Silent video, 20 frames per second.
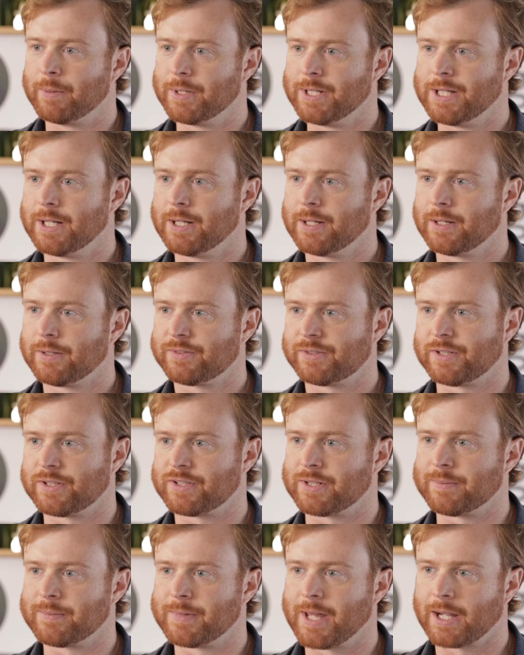needed a
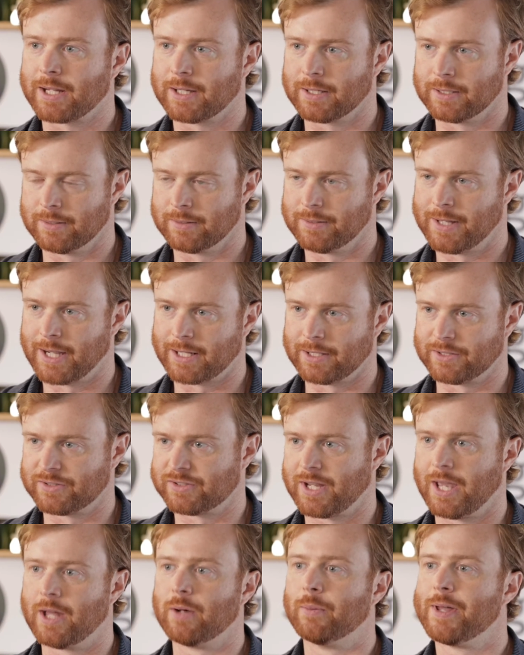system that could
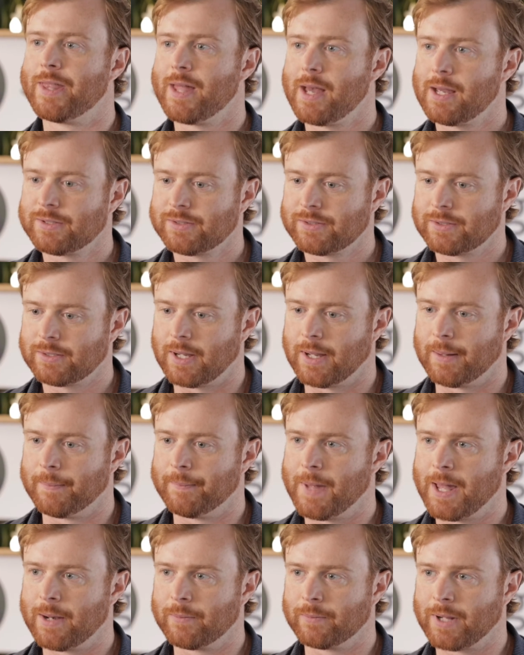scale with us,
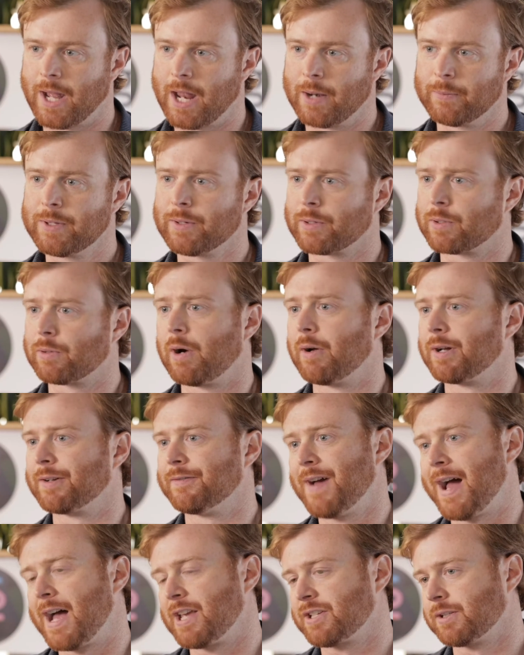and we were growing
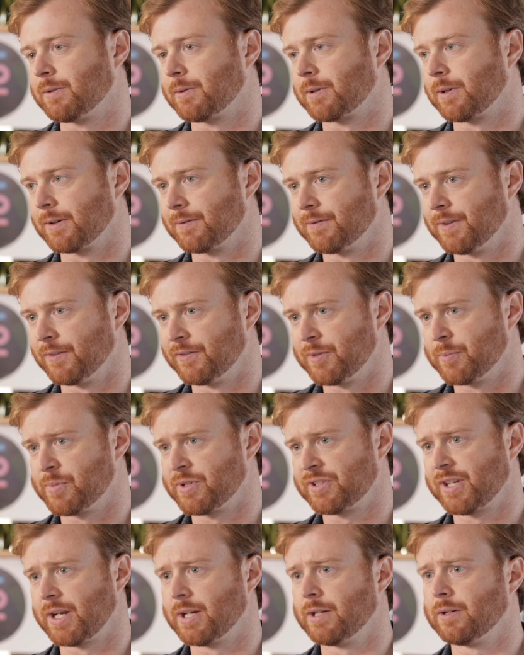fast. We were growing
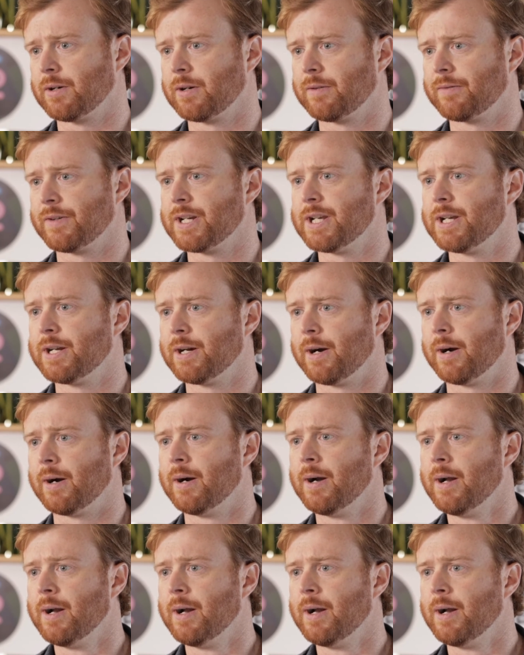50% year over year.